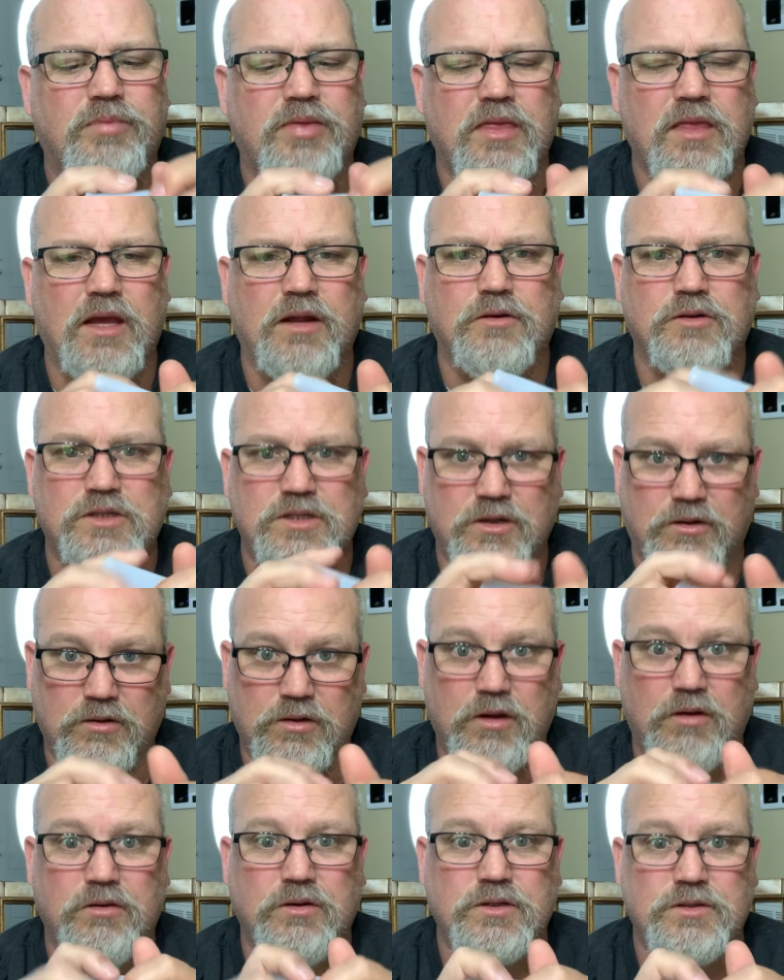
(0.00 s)
that are
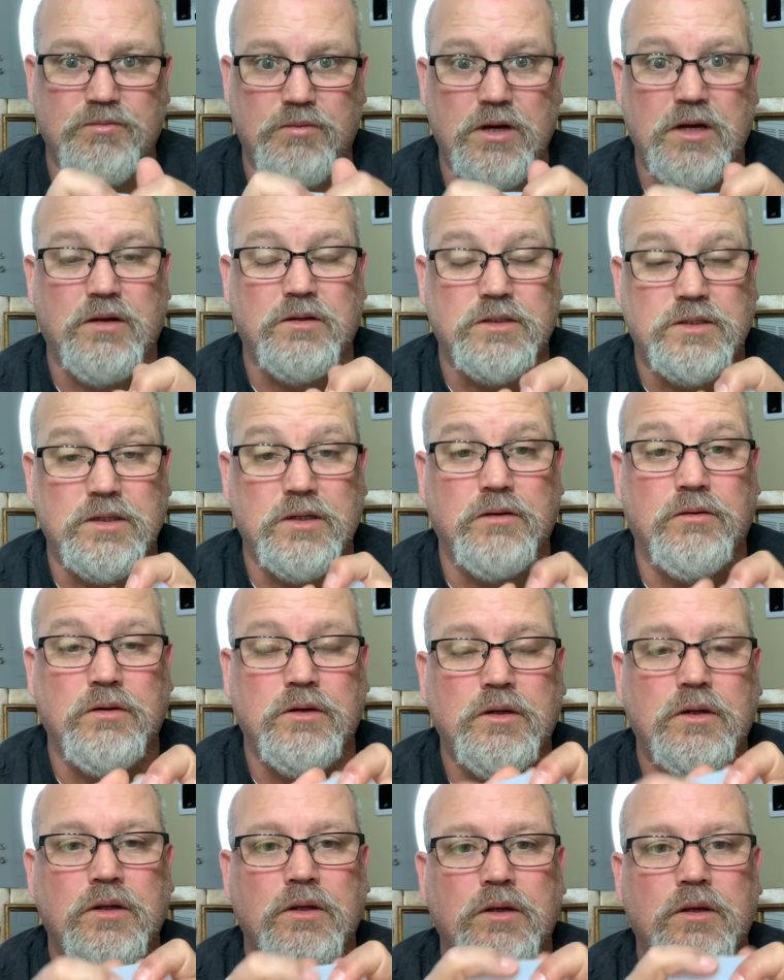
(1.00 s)
silicone as well. So
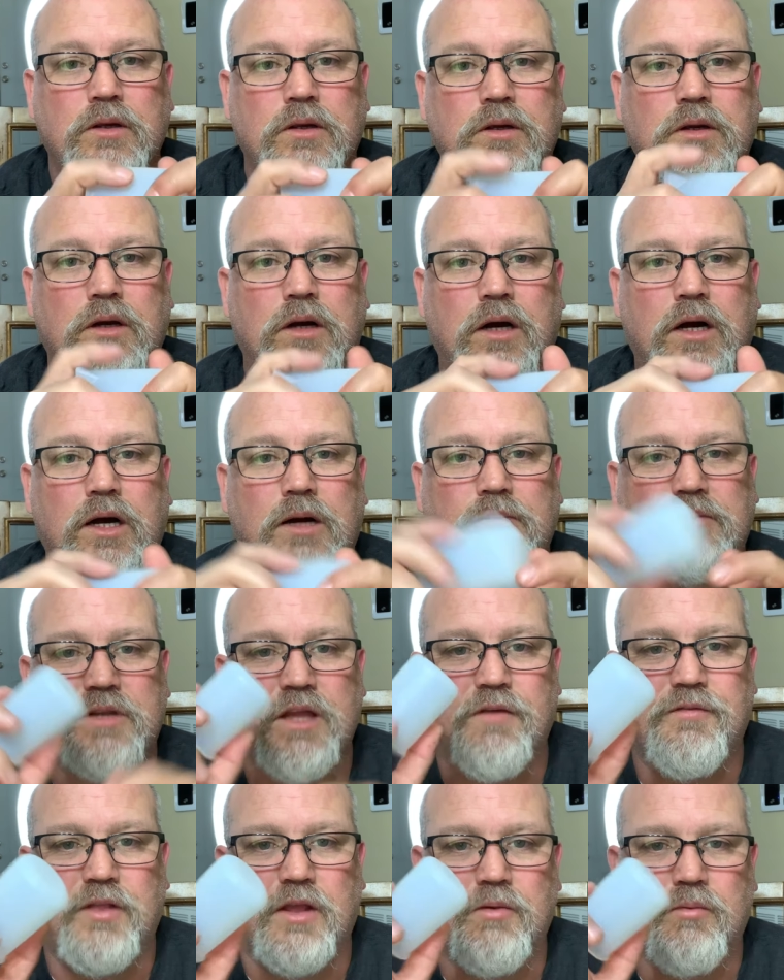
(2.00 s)
uh,
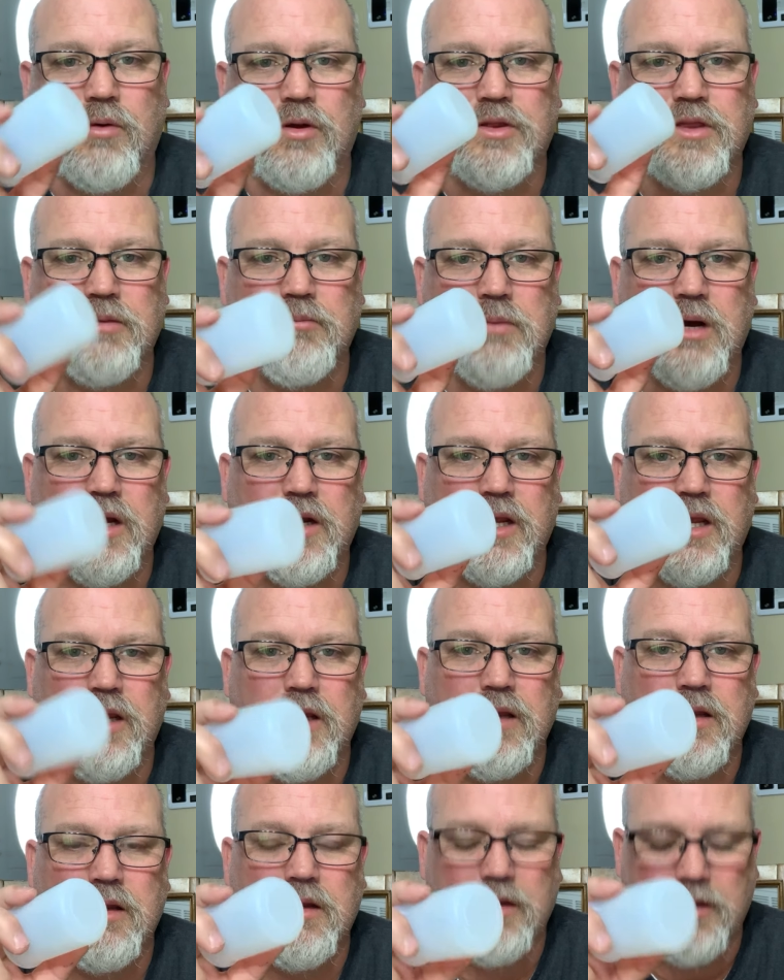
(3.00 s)
definitely worth the
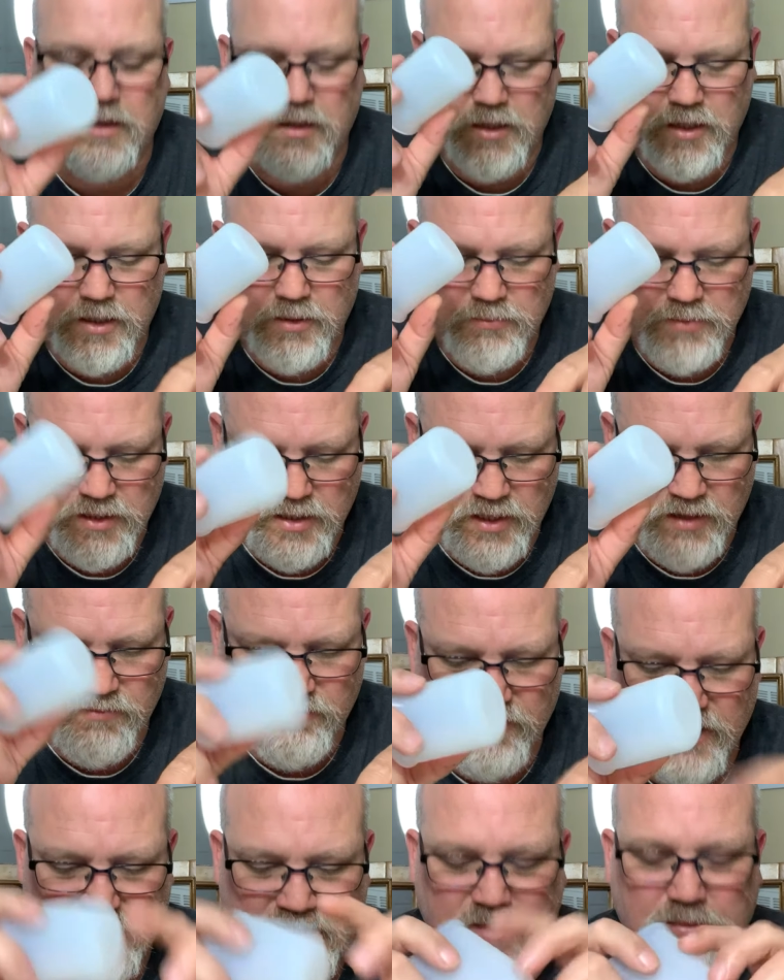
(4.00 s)
money um, and the
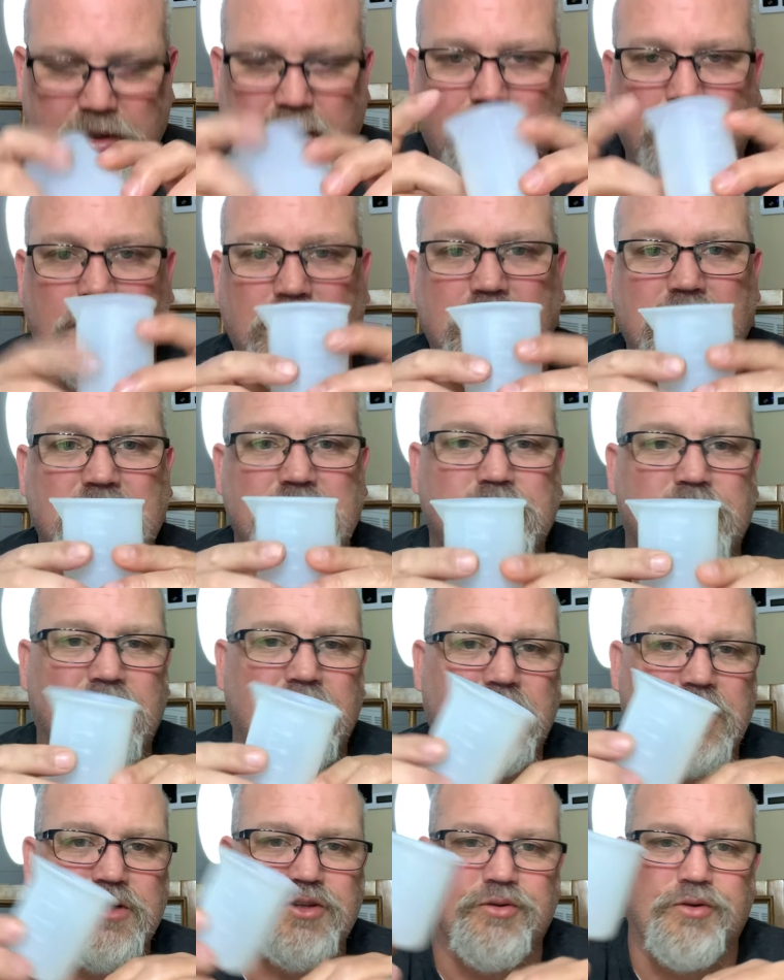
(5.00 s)
investment on these
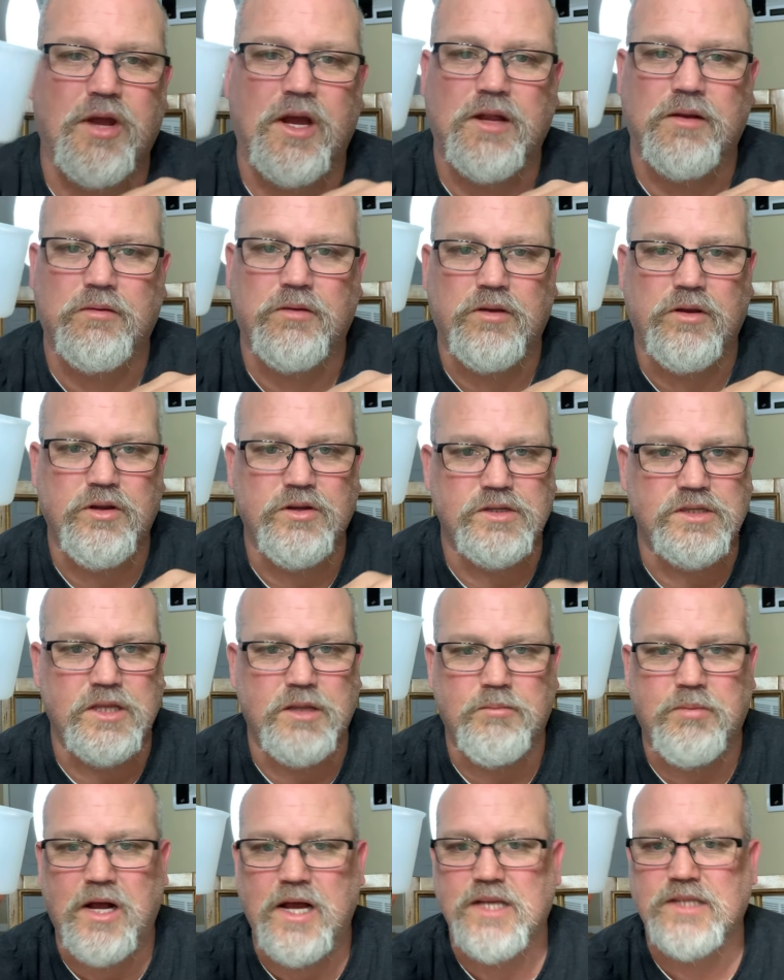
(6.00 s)
because you're not using
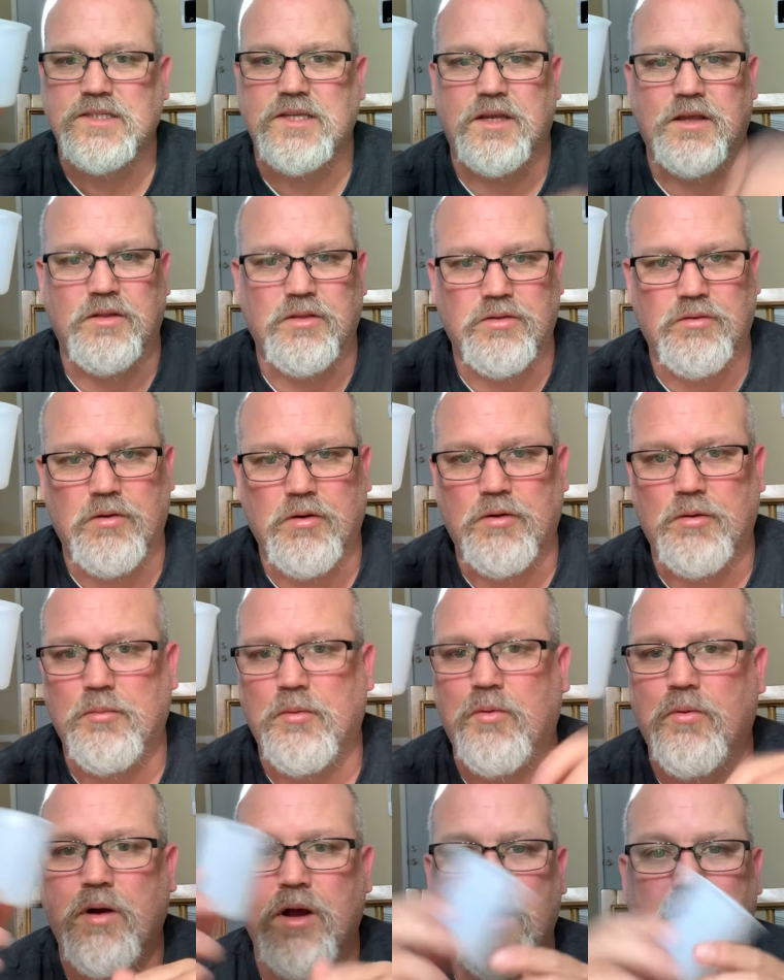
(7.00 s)
the plastic and throwing them
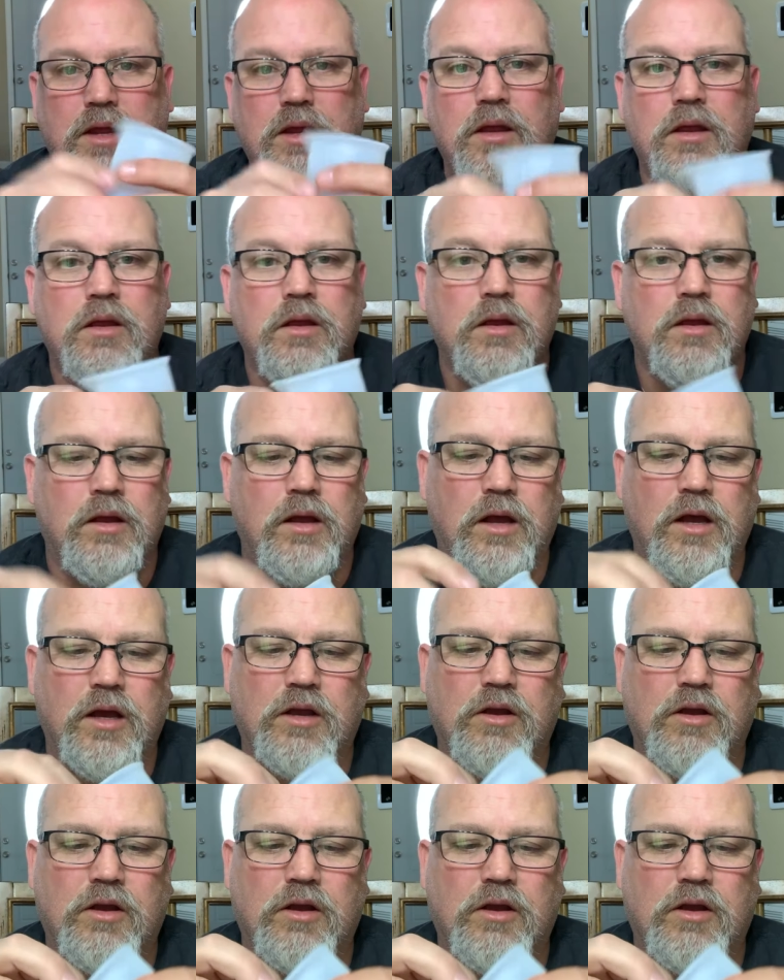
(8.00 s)
away. Uh,